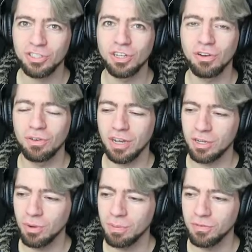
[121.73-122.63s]
to
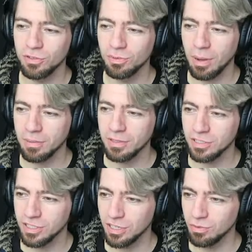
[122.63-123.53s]
equip a few
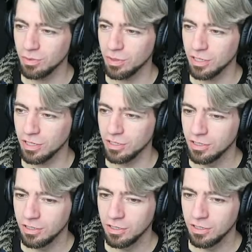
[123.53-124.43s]
weapons that we want to,
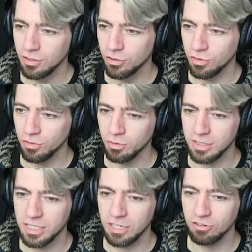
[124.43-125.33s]
or a few
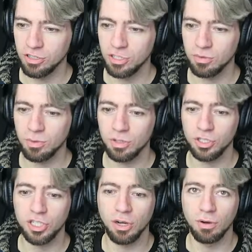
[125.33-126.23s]
materials that we want to
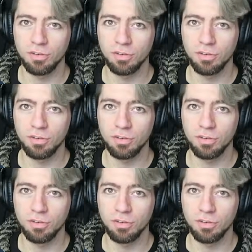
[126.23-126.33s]
show